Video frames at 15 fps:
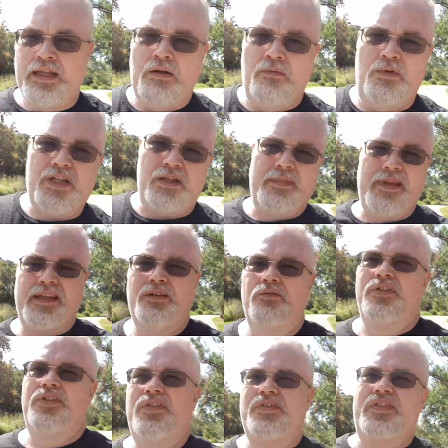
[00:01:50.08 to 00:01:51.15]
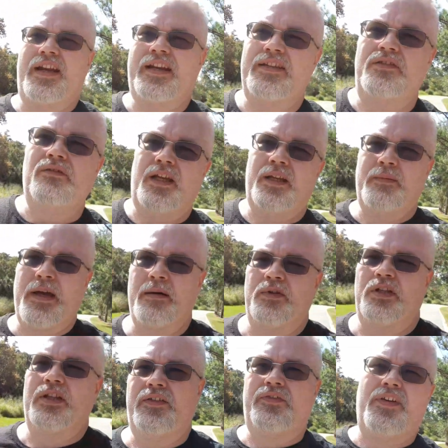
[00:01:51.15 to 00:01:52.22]
One of the main reasons that I do like
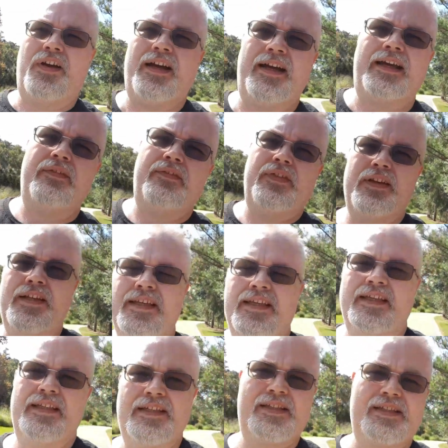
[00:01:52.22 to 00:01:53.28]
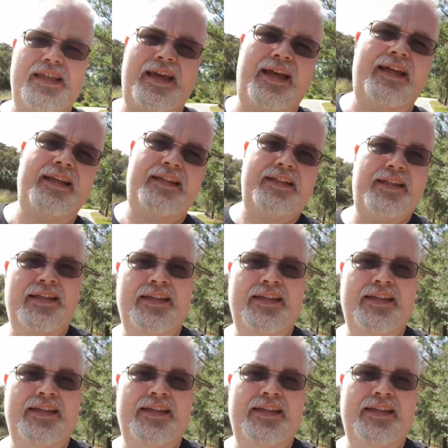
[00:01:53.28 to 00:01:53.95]
Babylon 5 is that,